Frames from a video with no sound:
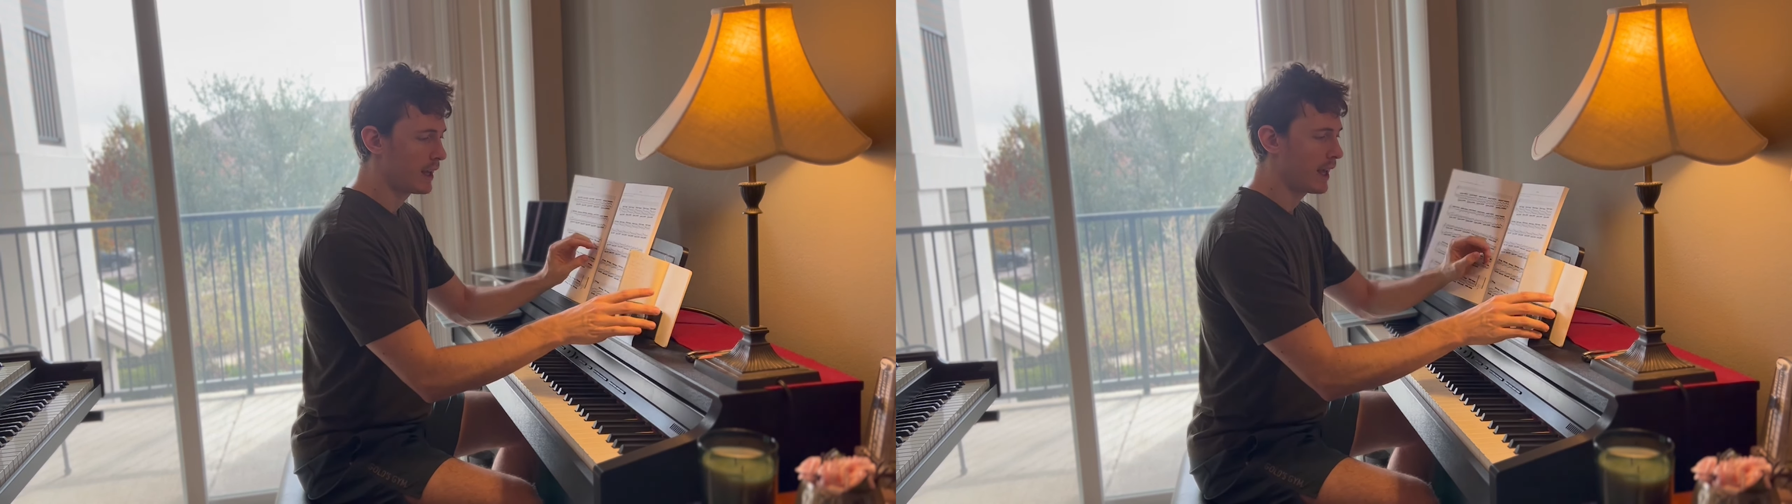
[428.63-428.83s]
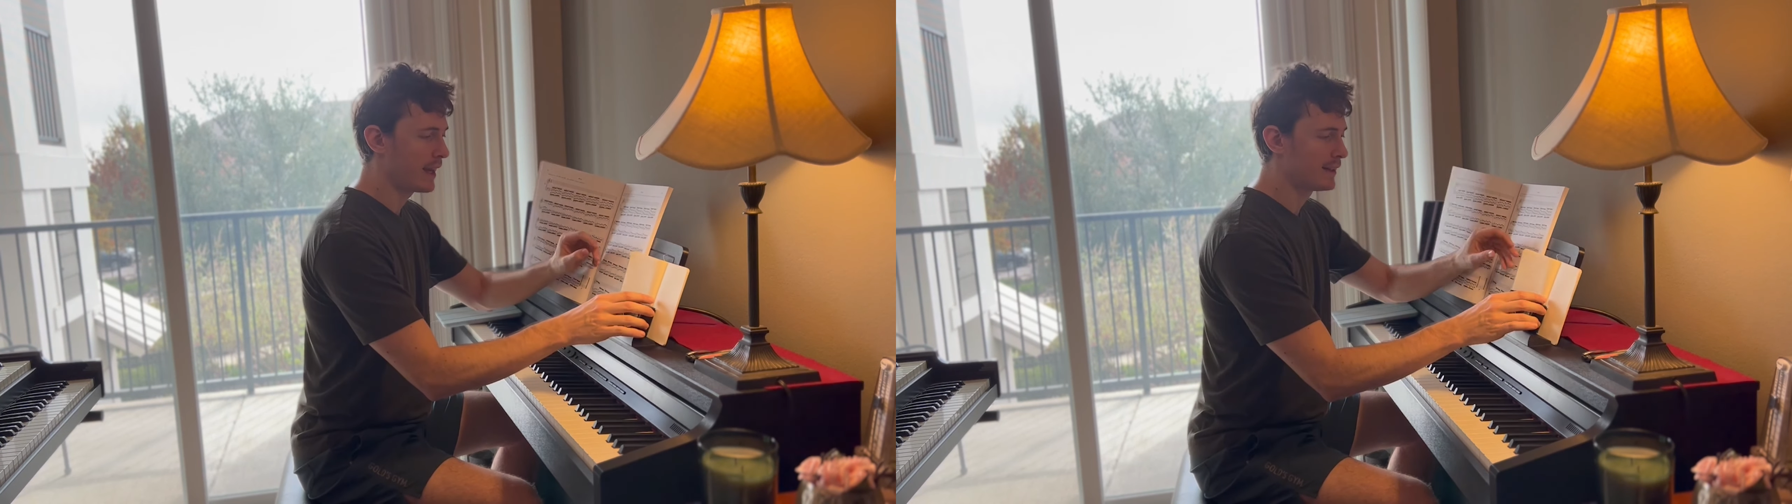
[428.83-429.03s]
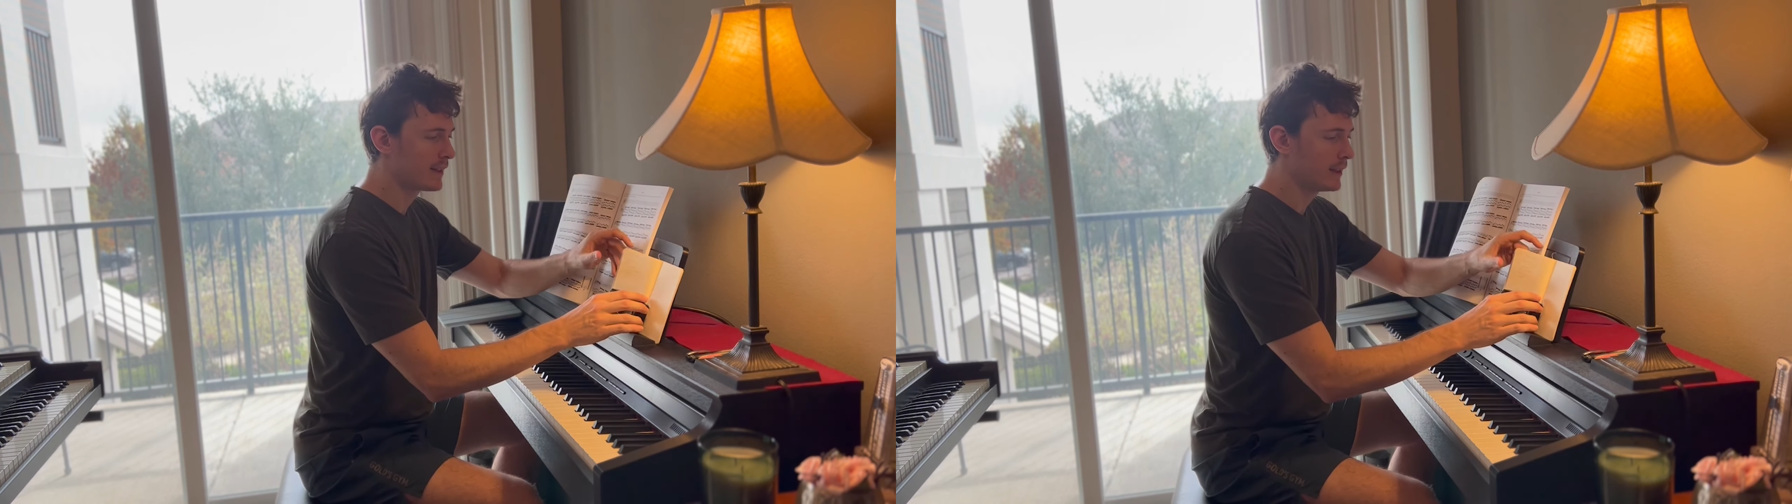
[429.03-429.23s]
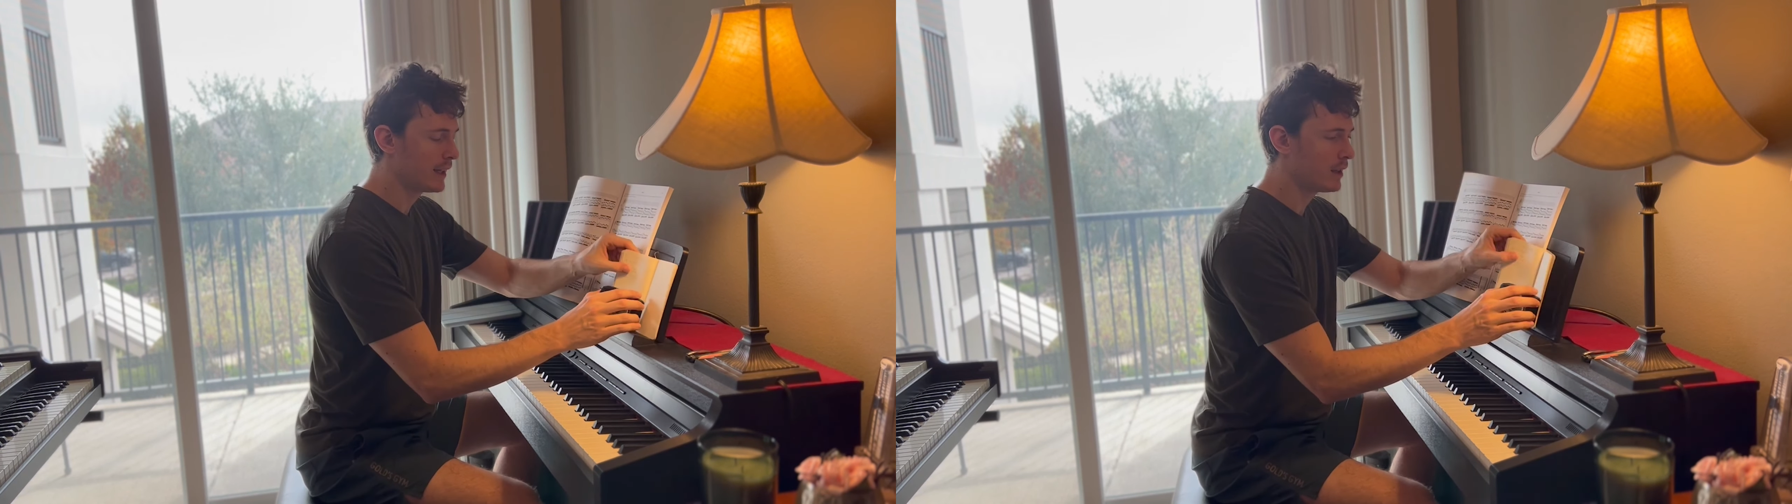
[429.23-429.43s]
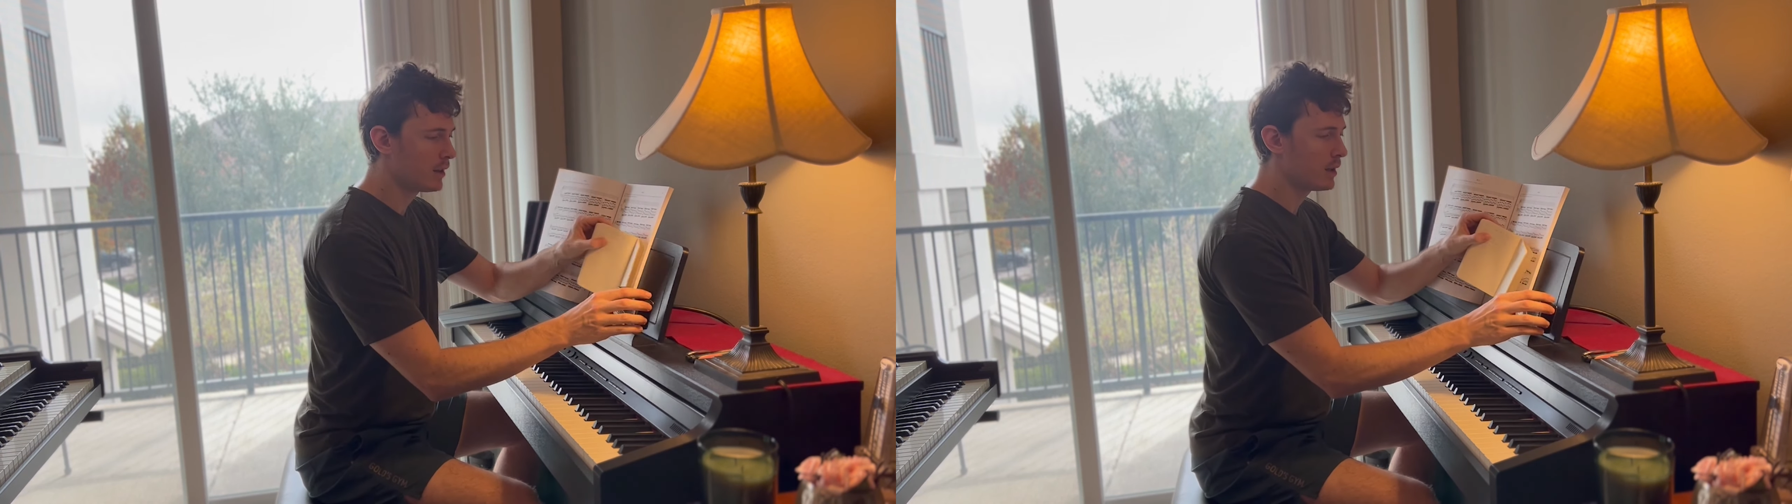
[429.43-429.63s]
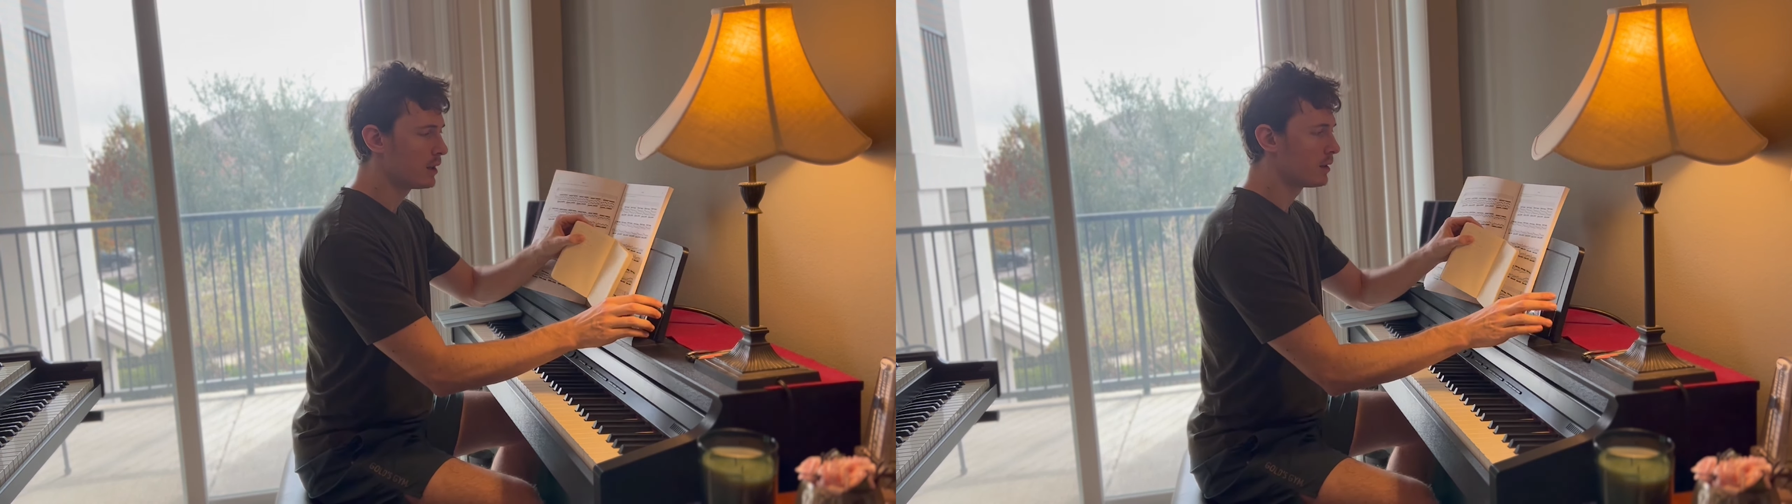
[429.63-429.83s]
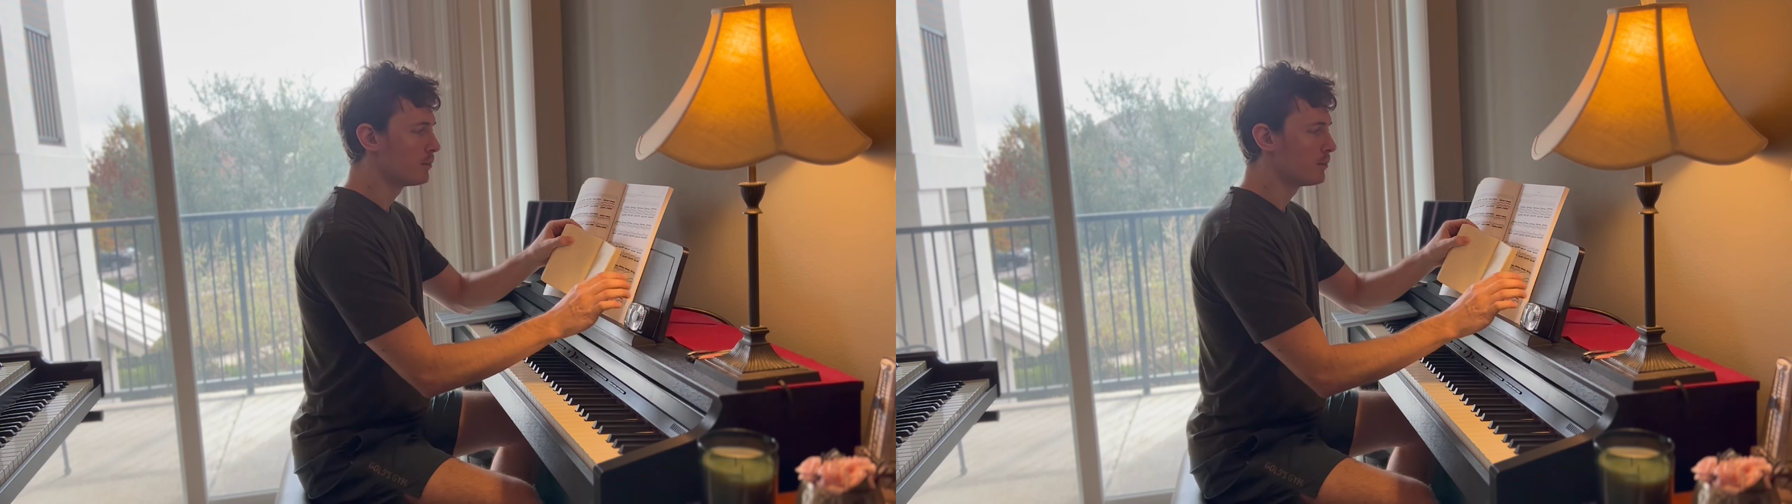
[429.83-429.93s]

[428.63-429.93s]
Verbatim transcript: And it's a little